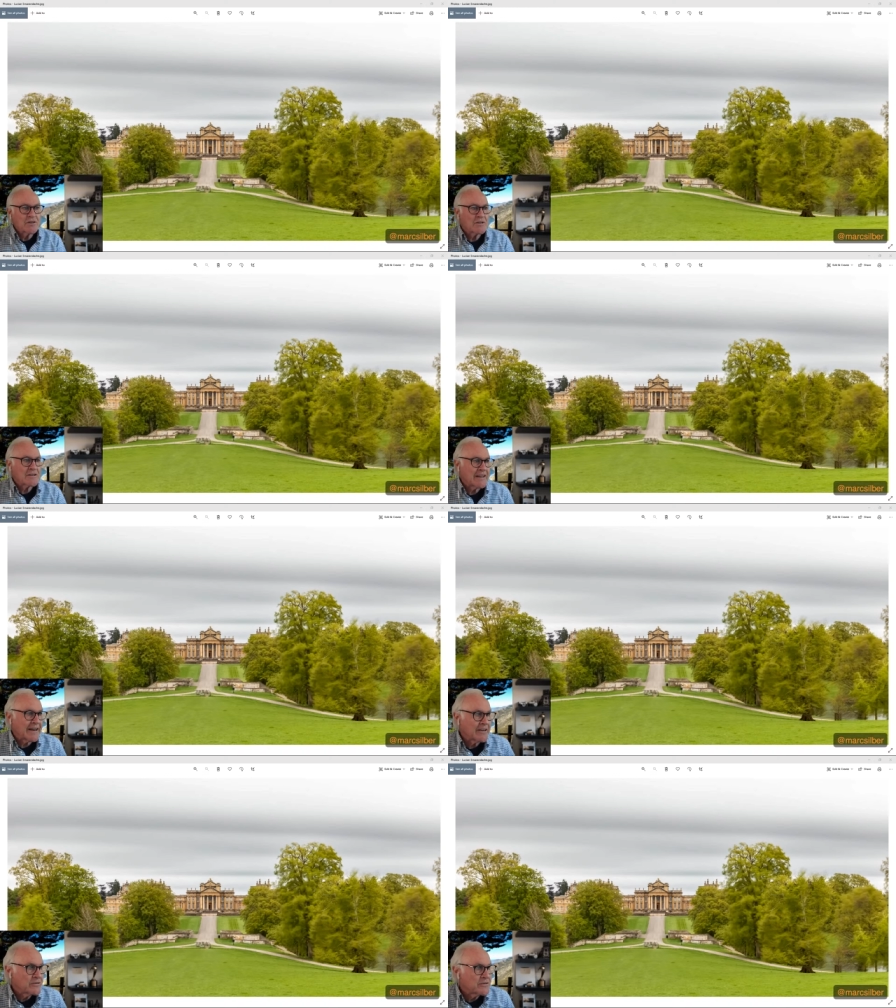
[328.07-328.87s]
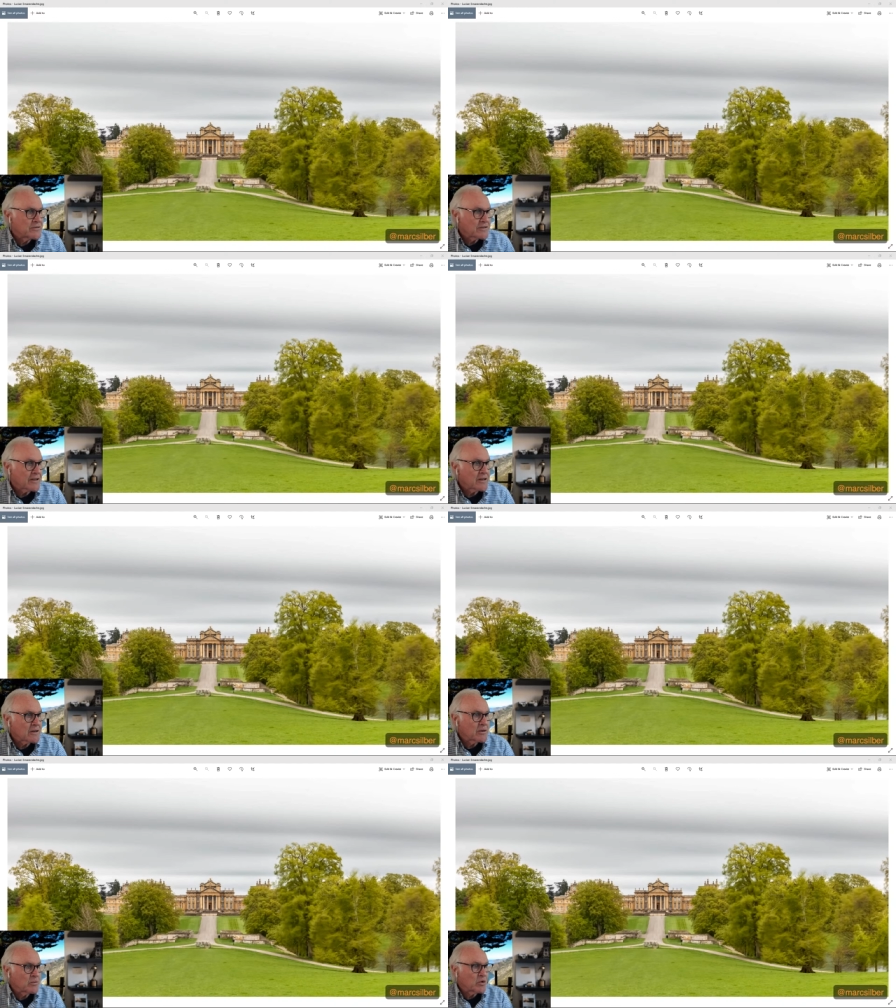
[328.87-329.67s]
those clouds a
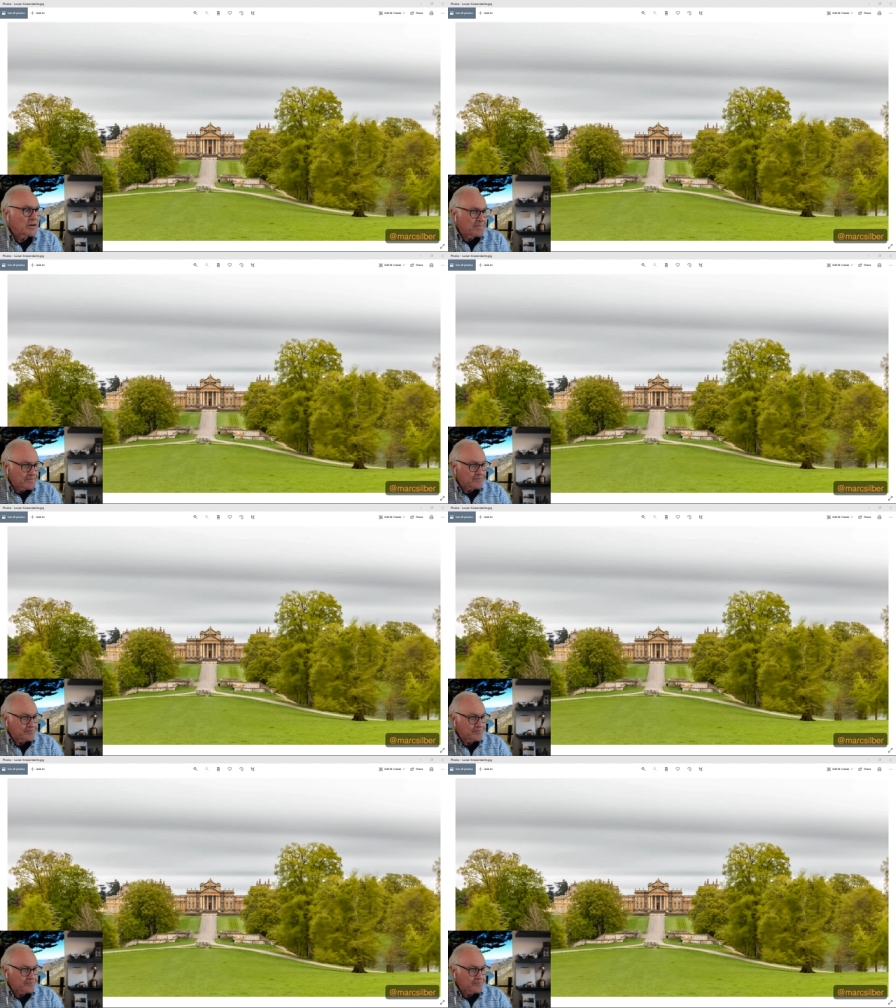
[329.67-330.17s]
little bit more.